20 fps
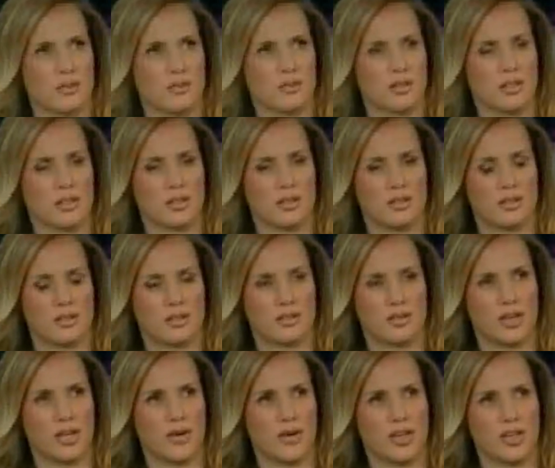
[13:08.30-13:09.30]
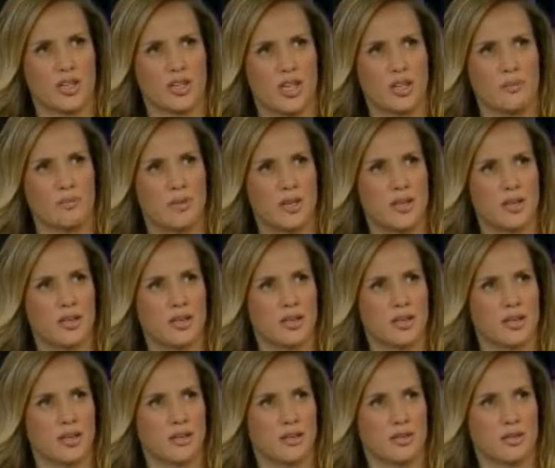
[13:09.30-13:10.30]
it was showing how a kingpin,
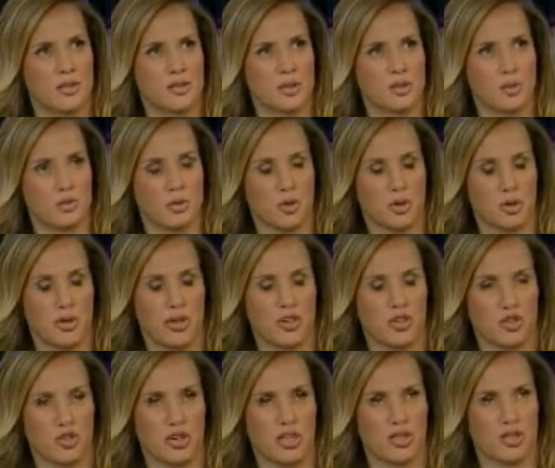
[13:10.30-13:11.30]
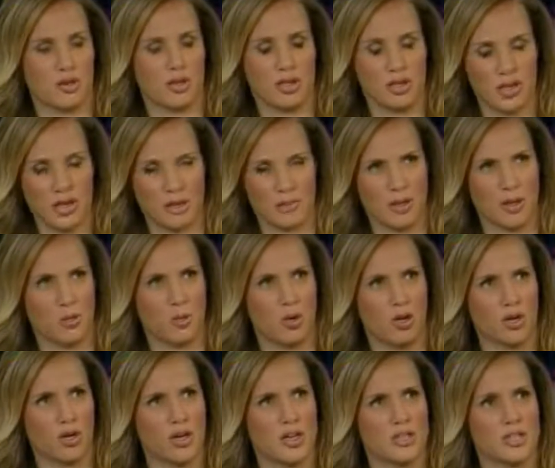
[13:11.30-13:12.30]
drug kingpin
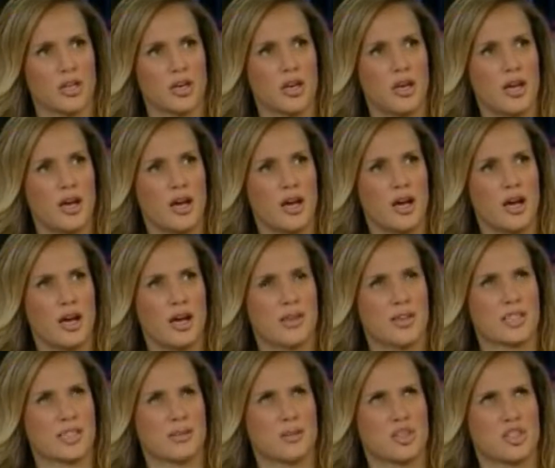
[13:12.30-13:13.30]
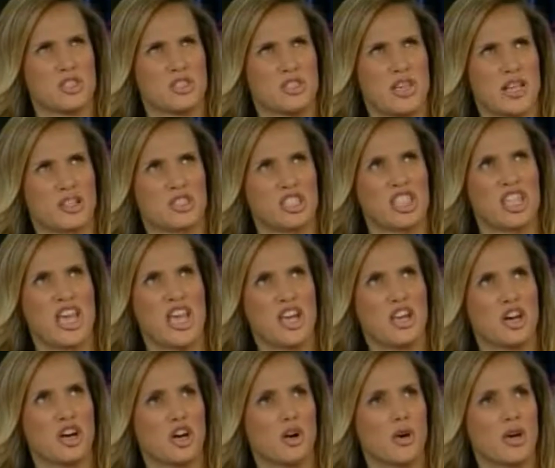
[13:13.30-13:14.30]
Juarez, I think his name was El
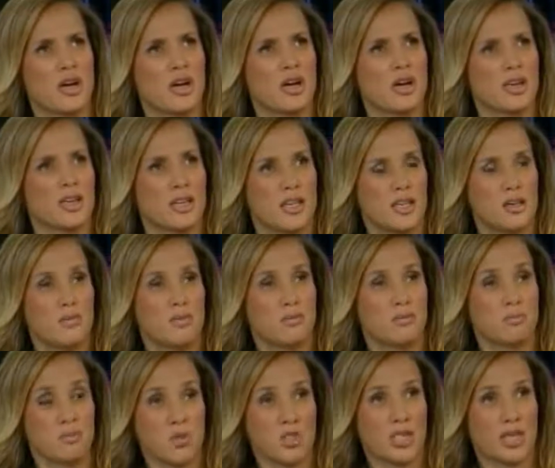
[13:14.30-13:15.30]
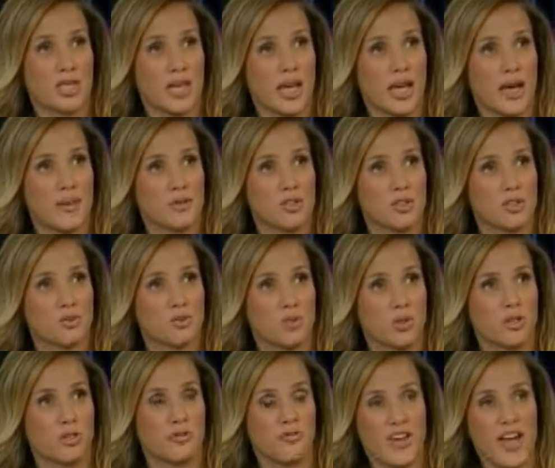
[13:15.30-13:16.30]
Diego, he was captured
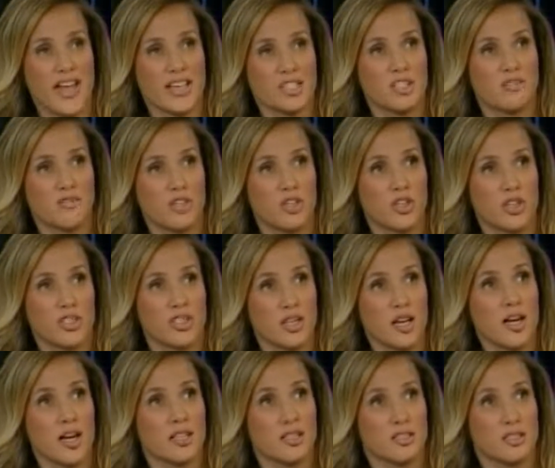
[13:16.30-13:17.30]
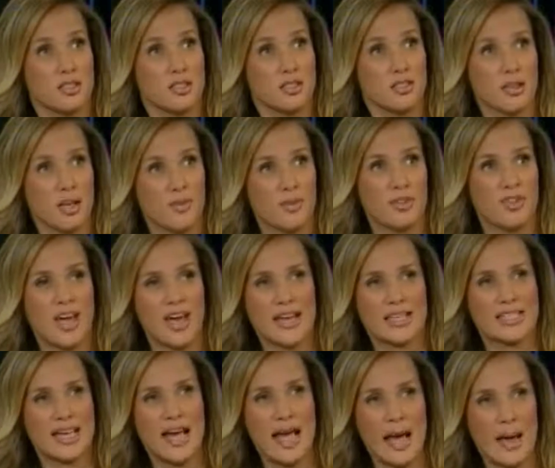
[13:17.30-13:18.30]
with Fast and Furious guns. I mean, that
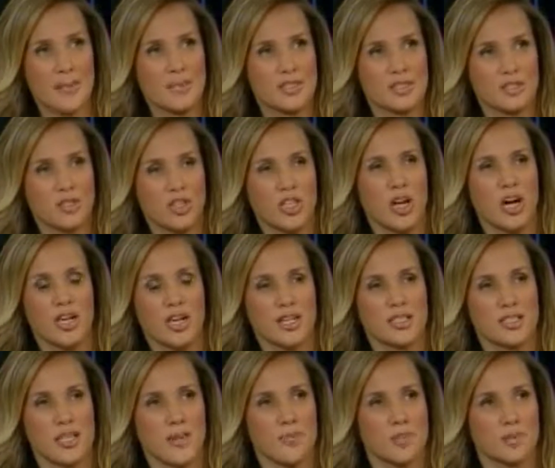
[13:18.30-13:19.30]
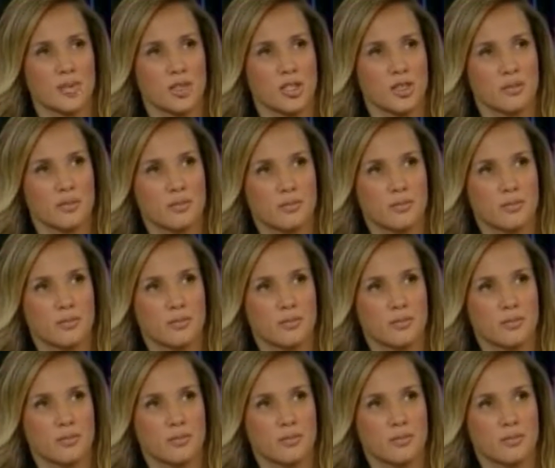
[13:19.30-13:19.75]
is absolutely unacceptable.